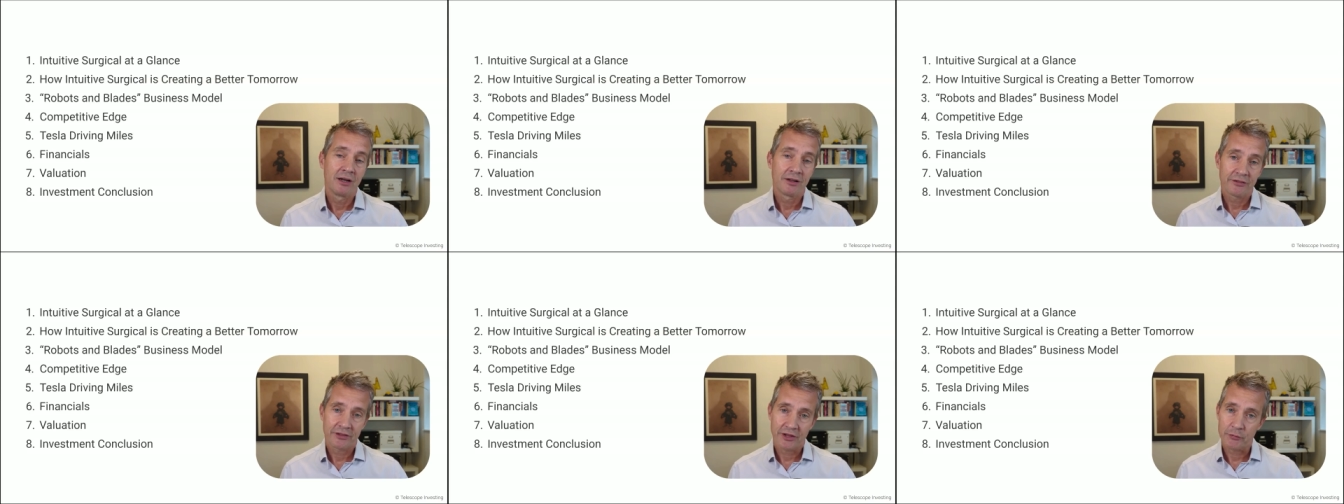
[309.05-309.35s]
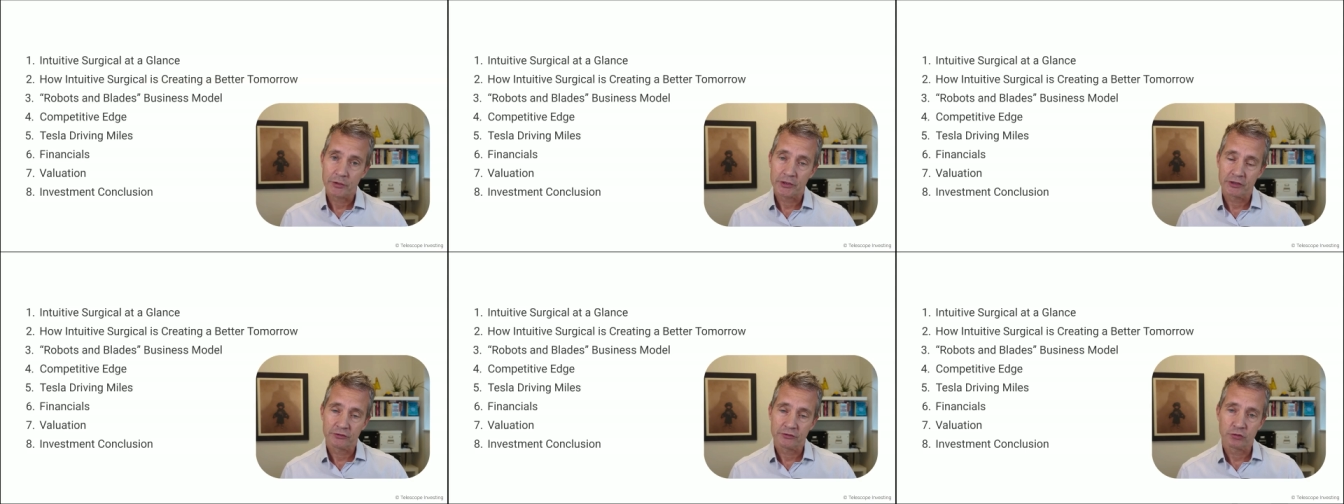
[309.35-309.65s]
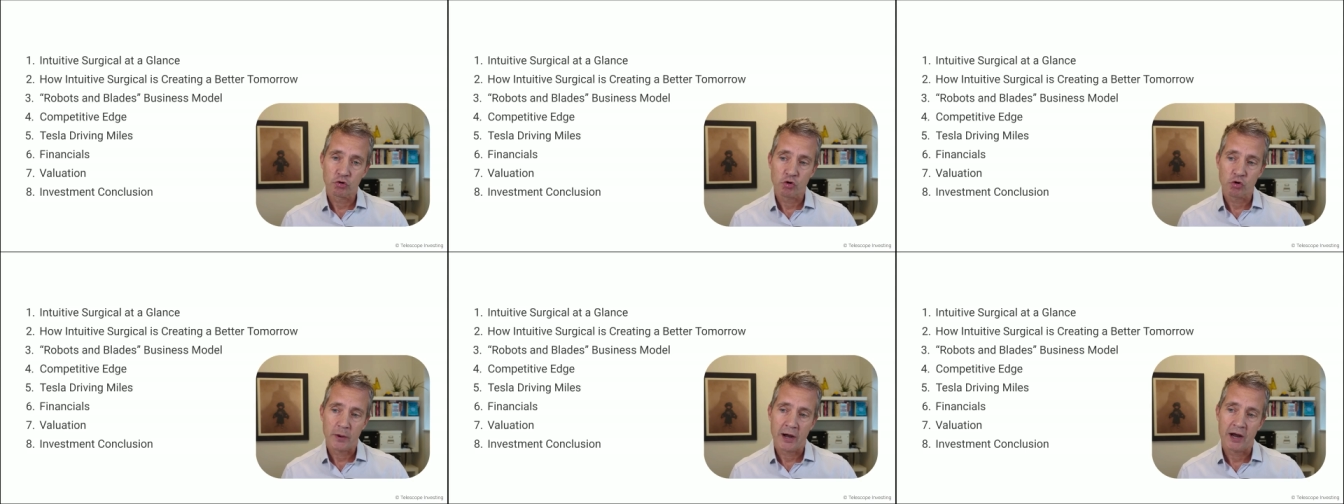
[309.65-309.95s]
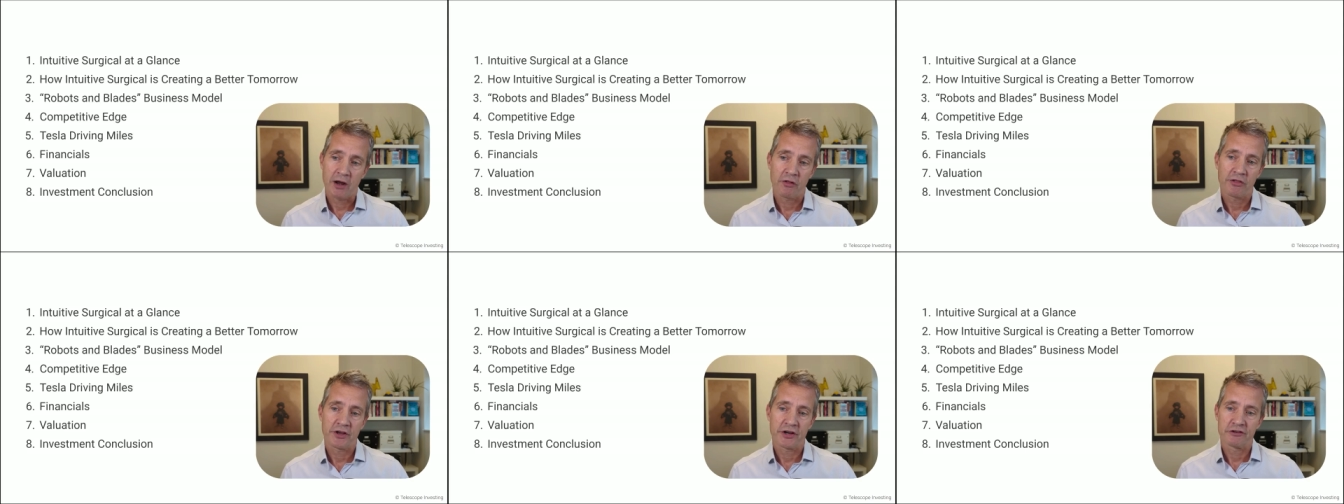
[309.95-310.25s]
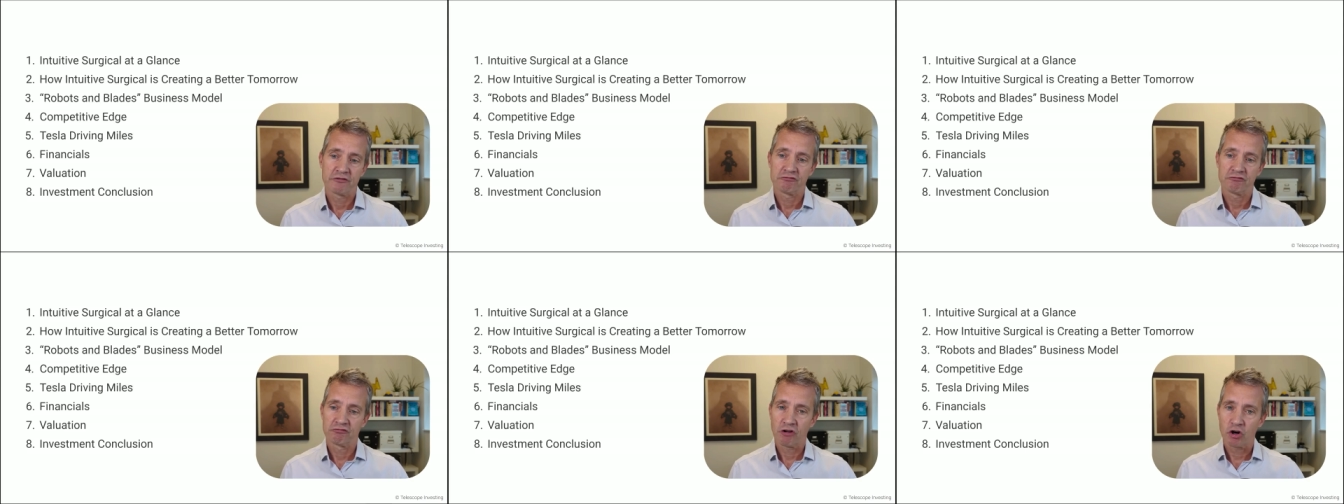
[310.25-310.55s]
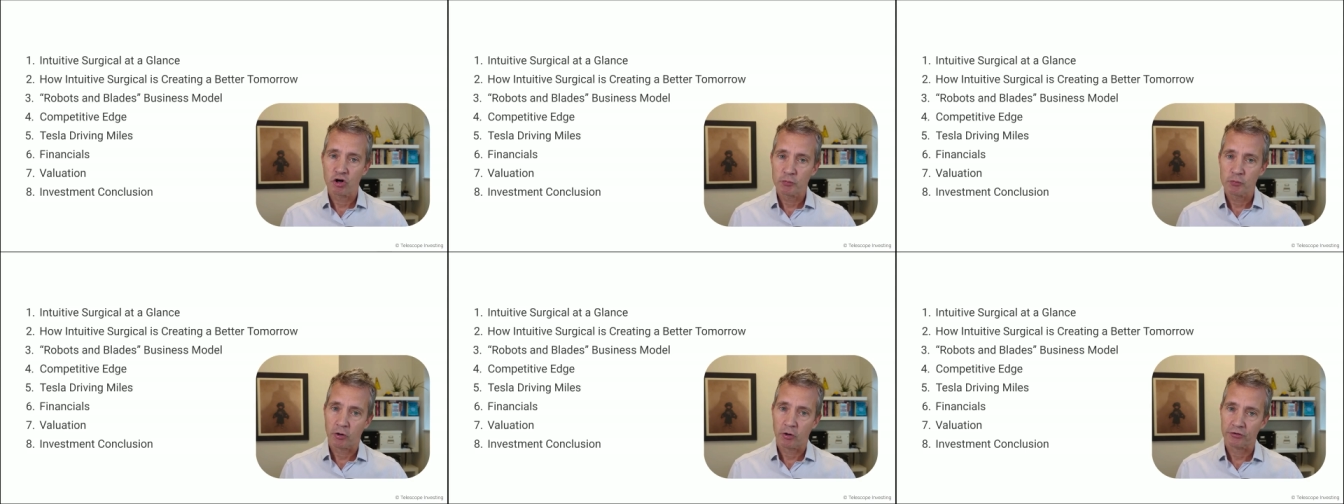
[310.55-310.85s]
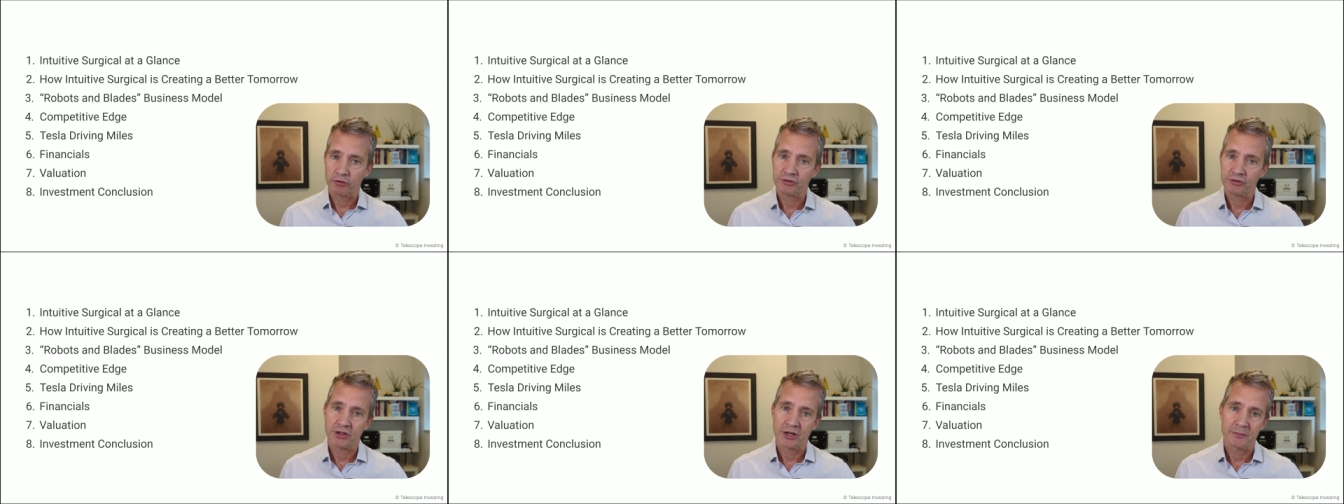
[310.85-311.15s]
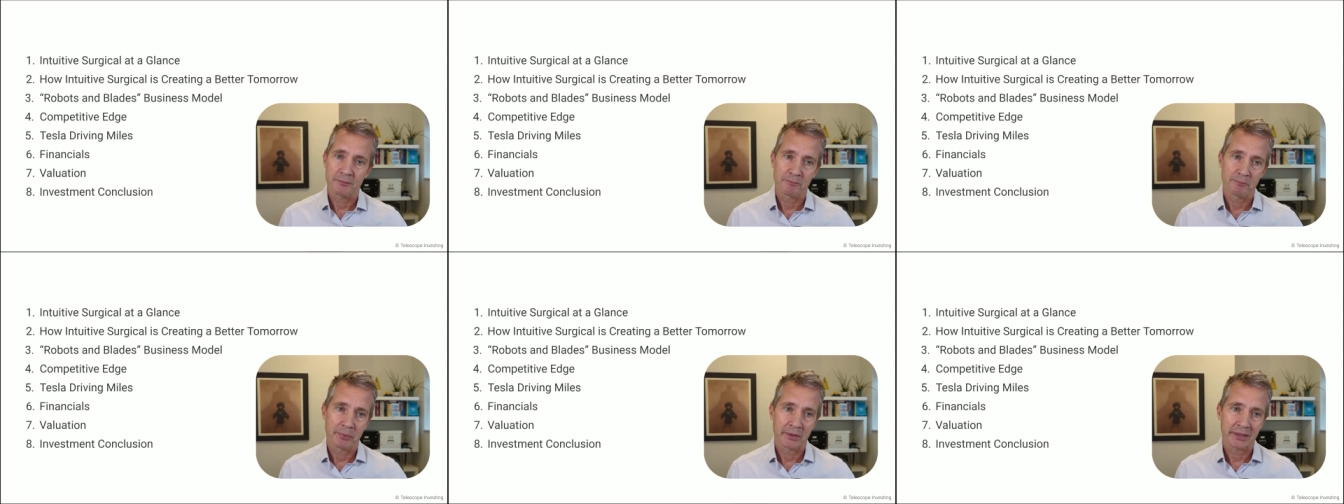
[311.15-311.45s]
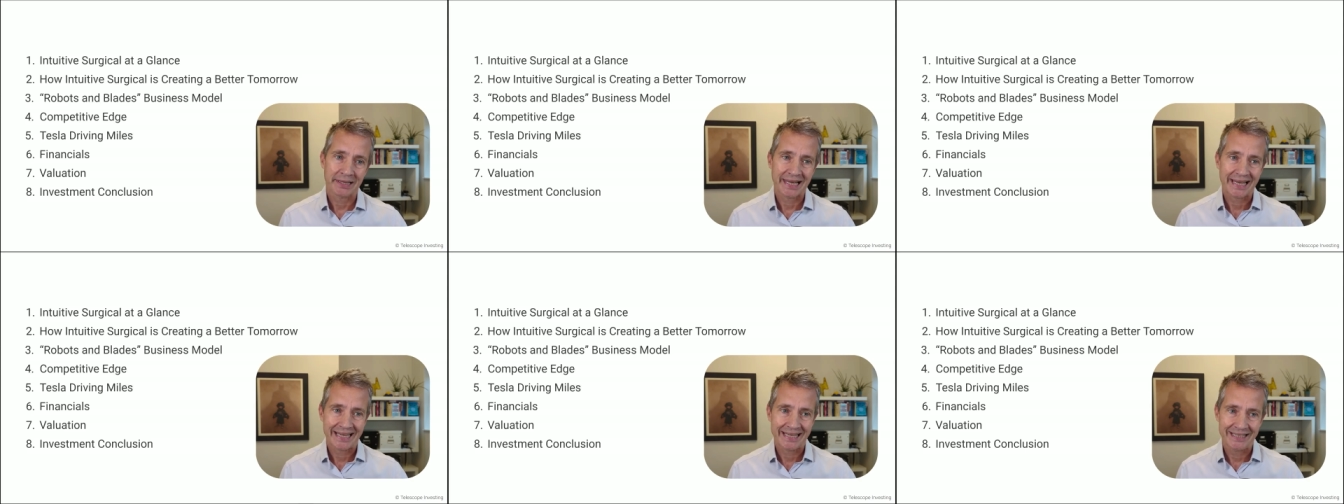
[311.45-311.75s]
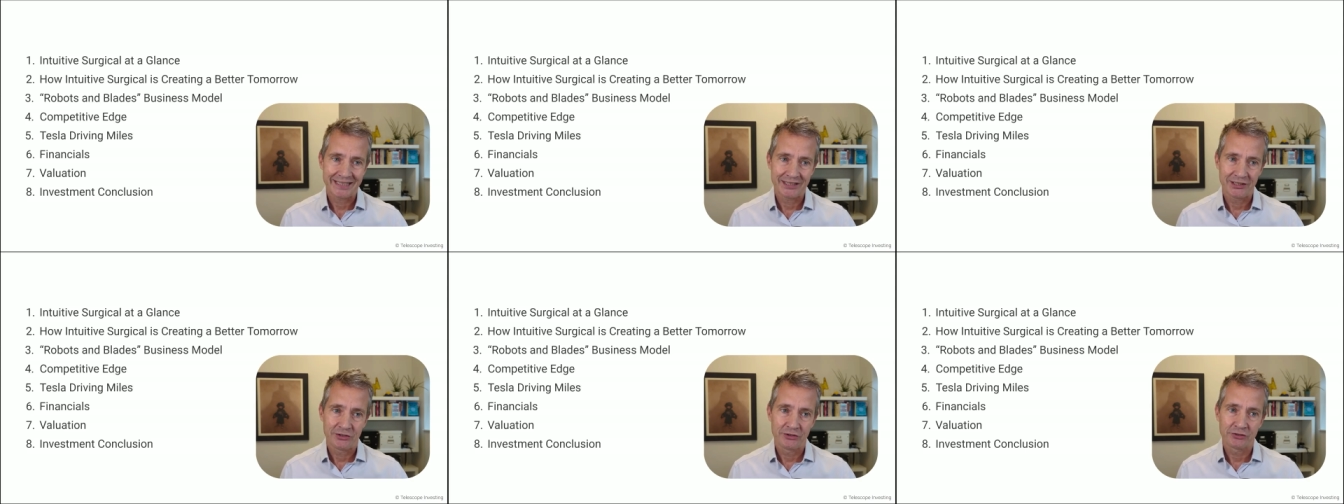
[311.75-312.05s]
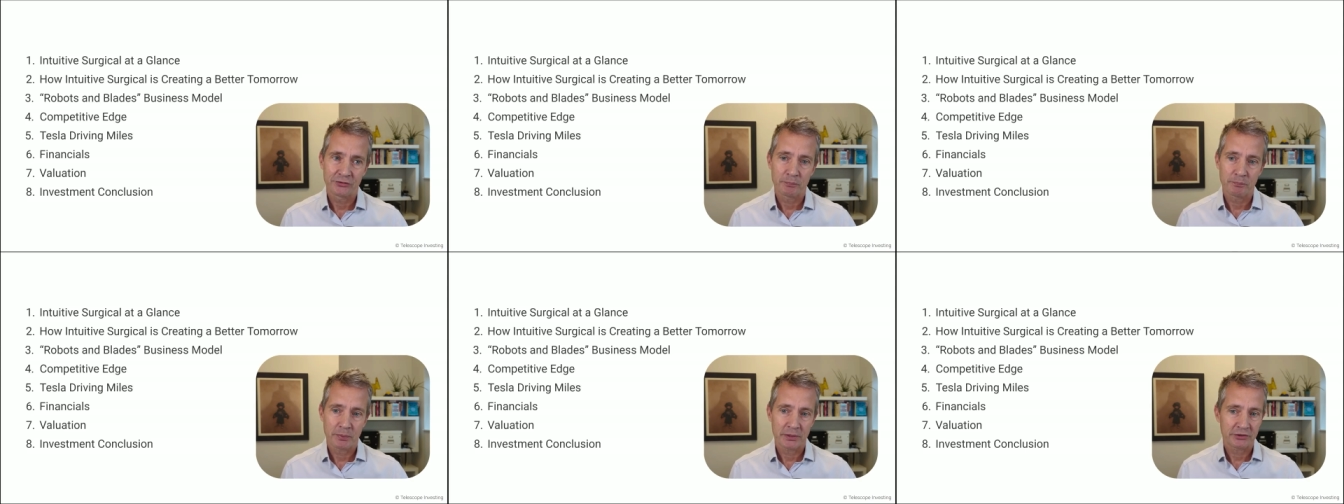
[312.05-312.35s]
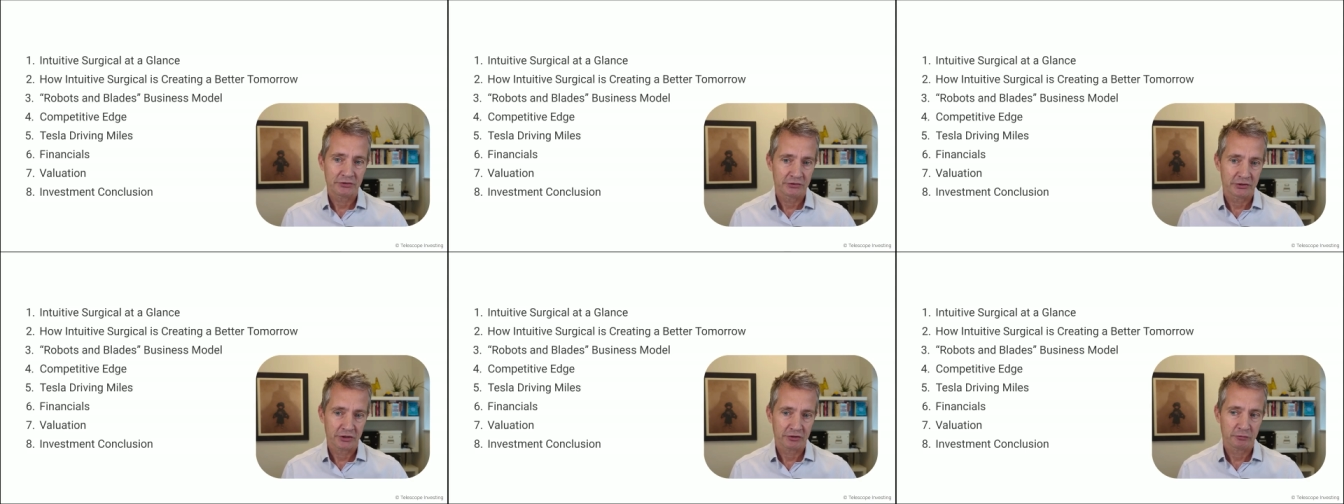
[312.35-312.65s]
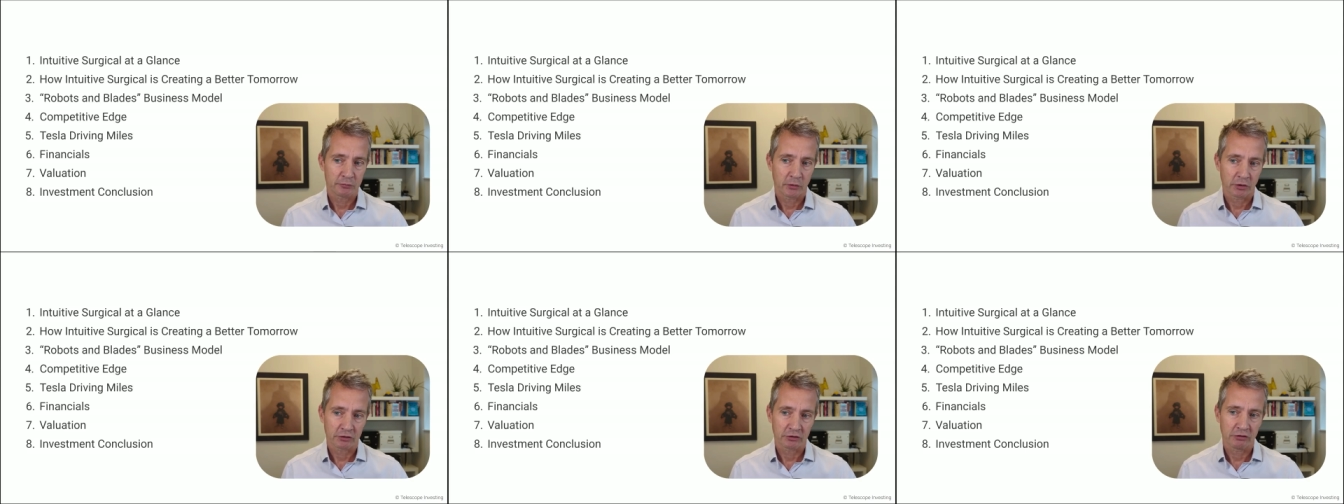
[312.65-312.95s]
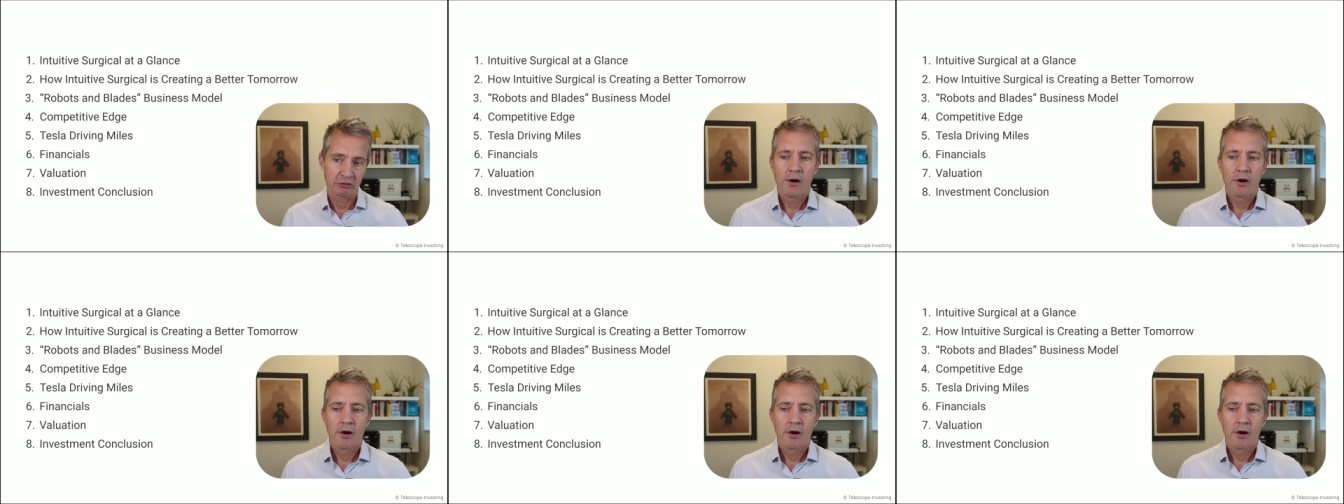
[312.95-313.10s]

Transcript: then we're going to talk about their robots and blades business model.